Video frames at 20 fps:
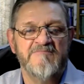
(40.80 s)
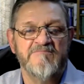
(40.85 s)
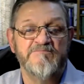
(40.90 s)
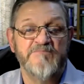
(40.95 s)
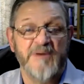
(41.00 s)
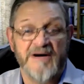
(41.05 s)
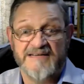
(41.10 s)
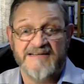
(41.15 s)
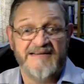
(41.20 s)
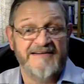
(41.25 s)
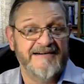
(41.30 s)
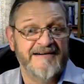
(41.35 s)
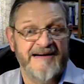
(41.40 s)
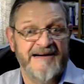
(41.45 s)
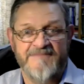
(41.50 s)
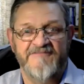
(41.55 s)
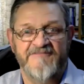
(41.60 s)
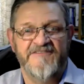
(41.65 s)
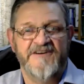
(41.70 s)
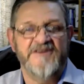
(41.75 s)
but
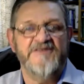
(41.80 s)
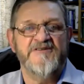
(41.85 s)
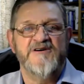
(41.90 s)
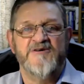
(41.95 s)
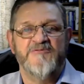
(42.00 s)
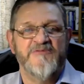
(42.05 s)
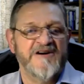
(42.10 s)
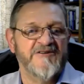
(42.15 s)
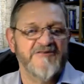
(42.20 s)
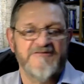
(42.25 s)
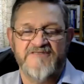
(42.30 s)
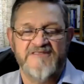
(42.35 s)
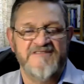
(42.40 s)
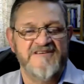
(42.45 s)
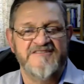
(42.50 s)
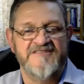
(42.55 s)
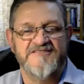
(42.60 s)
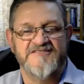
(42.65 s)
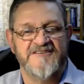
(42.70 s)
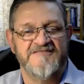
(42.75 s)
I'm very aware over the
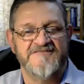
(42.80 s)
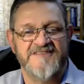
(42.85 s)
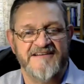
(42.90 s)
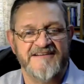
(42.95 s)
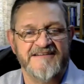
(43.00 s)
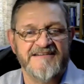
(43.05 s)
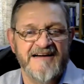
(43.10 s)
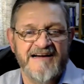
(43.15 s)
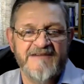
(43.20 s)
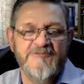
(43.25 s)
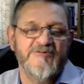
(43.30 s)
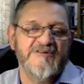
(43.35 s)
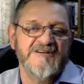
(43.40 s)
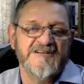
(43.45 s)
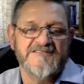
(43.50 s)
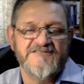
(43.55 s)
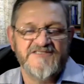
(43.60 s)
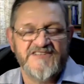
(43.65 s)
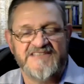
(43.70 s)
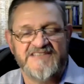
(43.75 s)
years I've done it, I
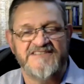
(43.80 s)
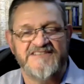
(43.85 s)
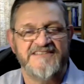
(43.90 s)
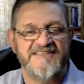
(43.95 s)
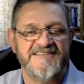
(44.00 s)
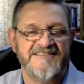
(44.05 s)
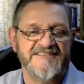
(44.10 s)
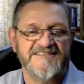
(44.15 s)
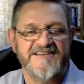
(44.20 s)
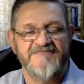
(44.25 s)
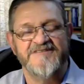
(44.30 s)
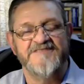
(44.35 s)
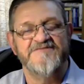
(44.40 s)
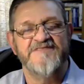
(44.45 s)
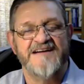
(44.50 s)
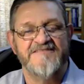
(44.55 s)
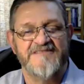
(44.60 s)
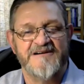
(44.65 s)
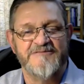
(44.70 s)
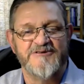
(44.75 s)
work 60 to
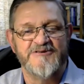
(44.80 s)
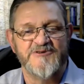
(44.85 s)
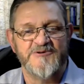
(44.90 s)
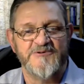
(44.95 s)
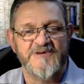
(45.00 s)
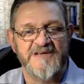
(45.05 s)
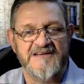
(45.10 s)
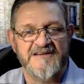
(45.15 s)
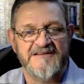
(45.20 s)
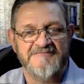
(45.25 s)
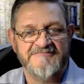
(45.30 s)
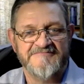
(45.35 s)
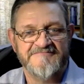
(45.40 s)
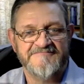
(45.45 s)
75 hours a week.